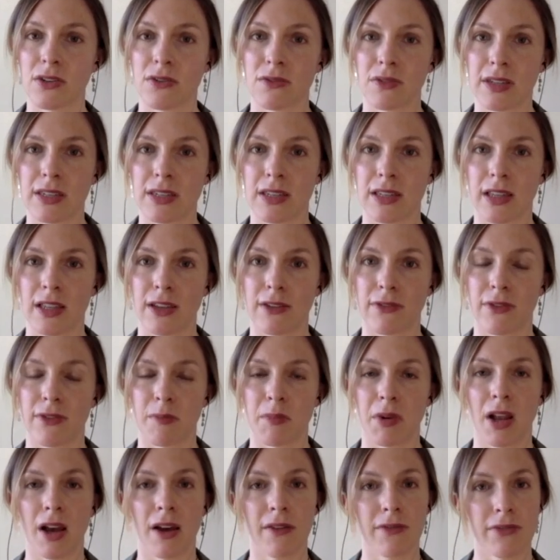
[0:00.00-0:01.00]
recently from
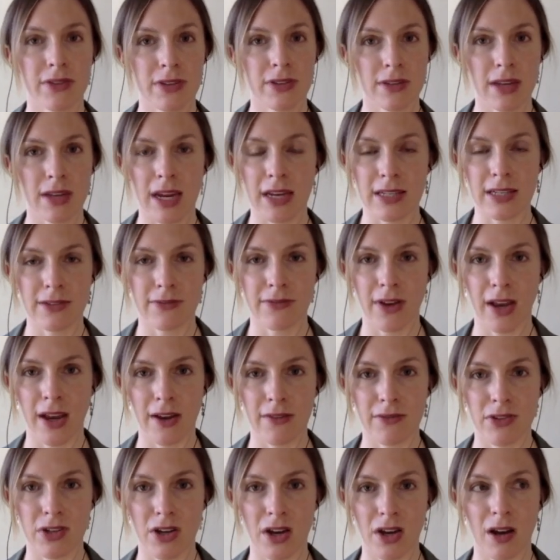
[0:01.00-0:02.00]
an office
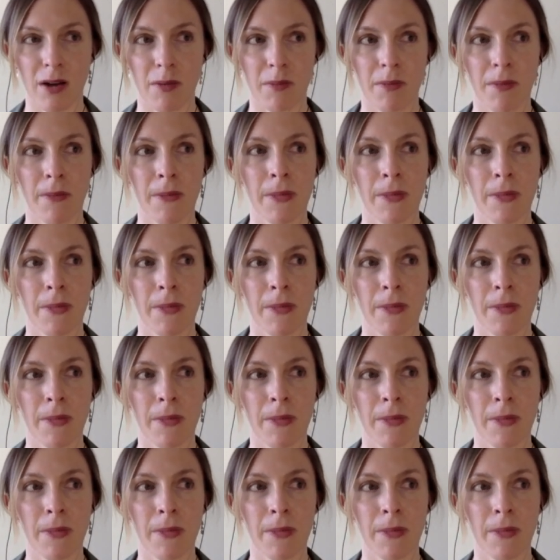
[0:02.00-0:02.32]
8-to-5 job